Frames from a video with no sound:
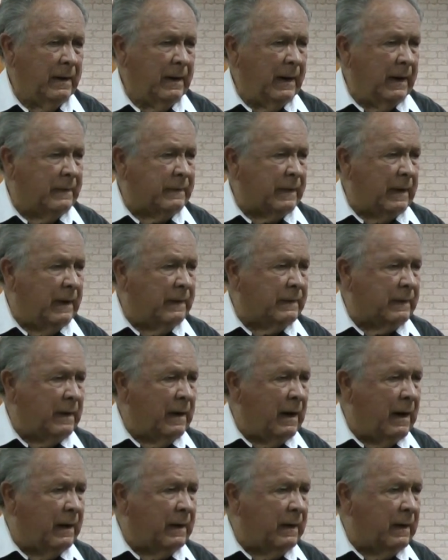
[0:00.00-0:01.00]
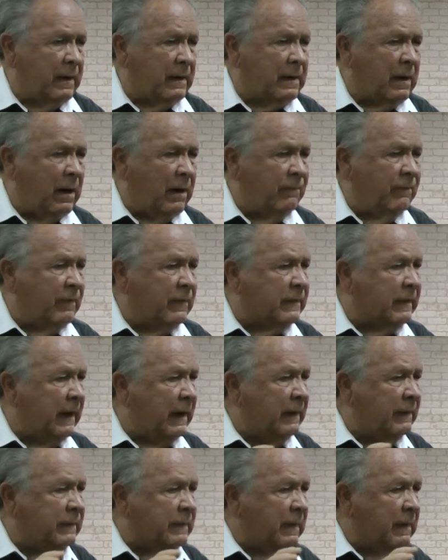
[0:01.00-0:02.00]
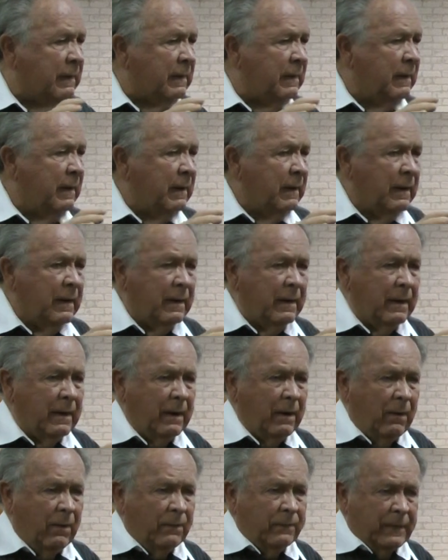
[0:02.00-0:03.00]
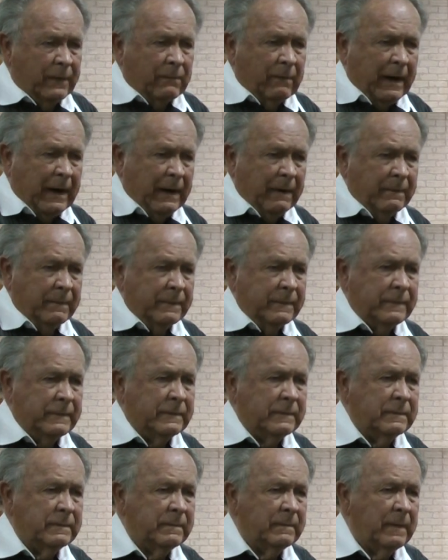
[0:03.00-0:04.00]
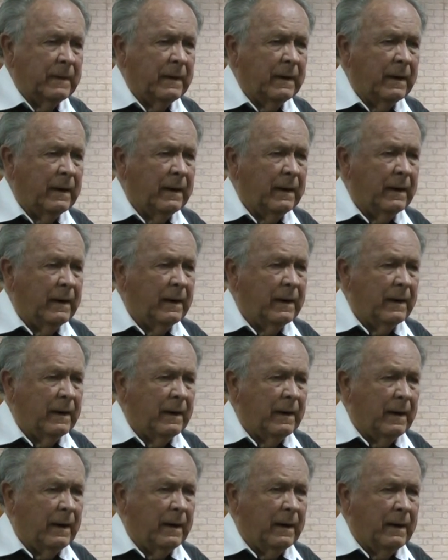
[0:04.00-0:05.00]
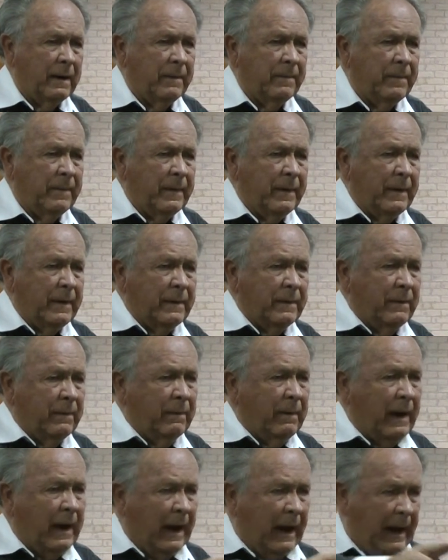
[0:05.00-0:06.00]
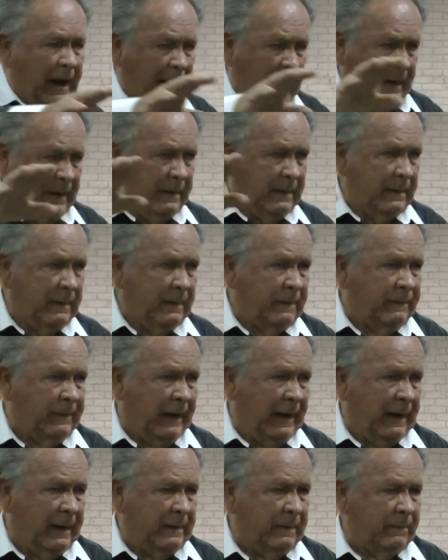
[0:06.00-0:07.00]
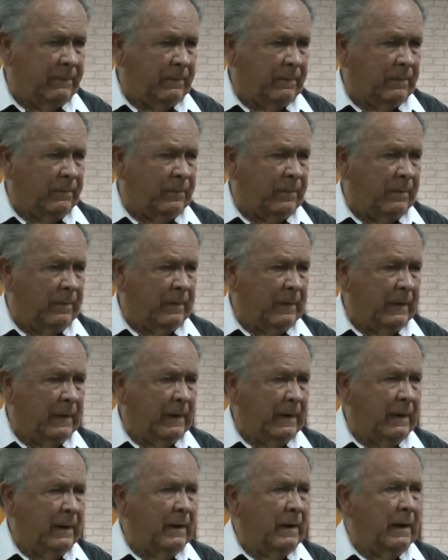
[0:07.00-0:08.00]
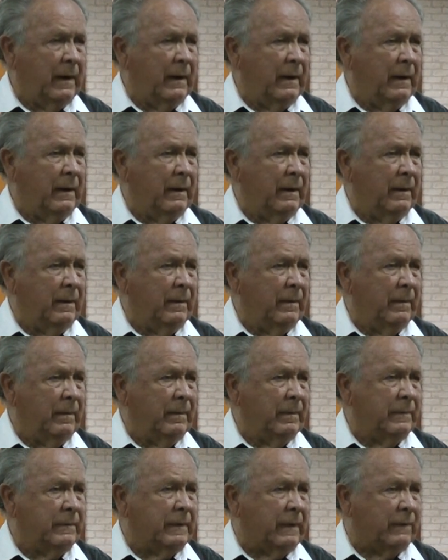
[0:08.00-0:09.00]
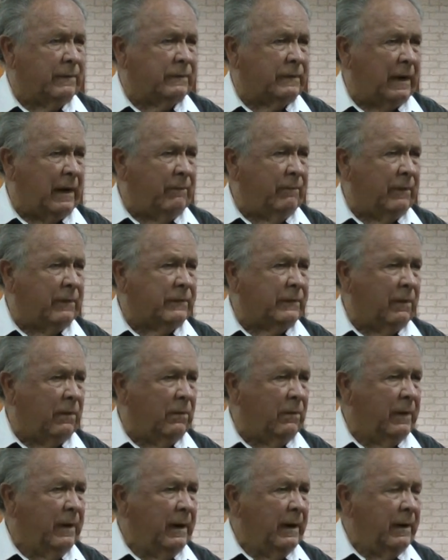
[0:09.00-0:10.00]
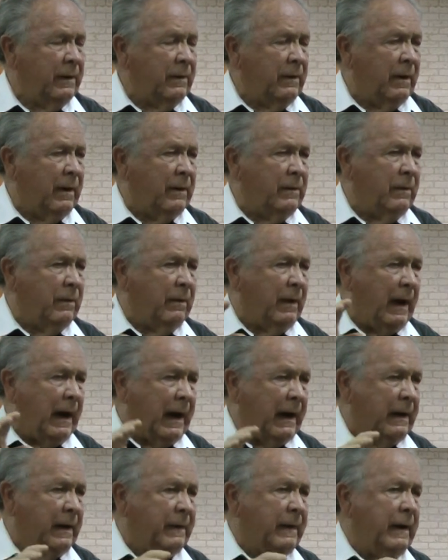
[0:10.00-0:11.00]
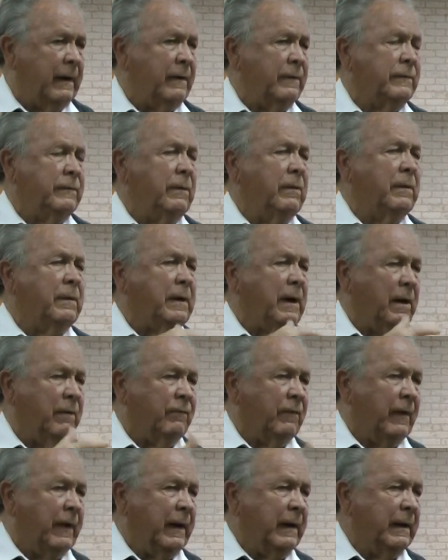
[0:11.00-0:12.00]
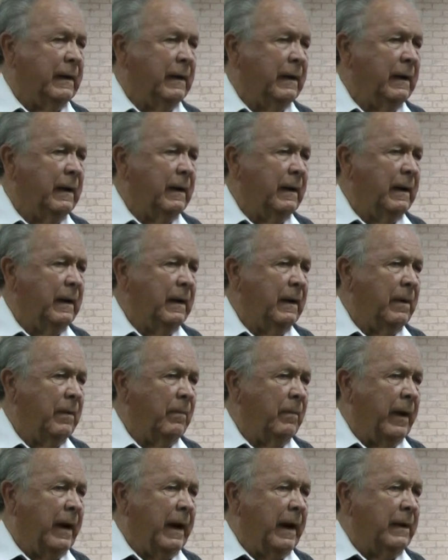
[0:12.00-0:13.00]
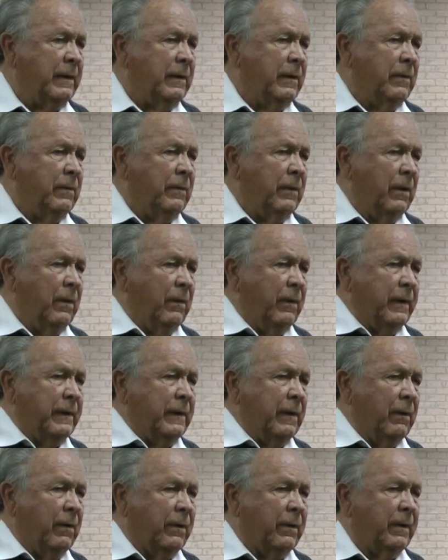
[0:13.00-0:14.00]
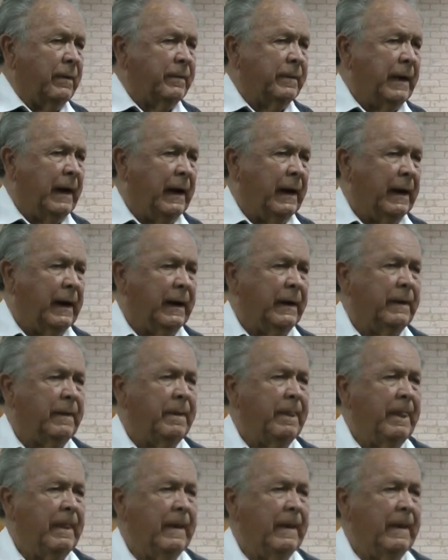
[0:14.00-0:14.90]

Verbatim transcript: It's, it's not a conversation on the grounds. Uh, you hide that. Uh, so save a soul. You, you hide it. That is, you cover it by you knowing the order of God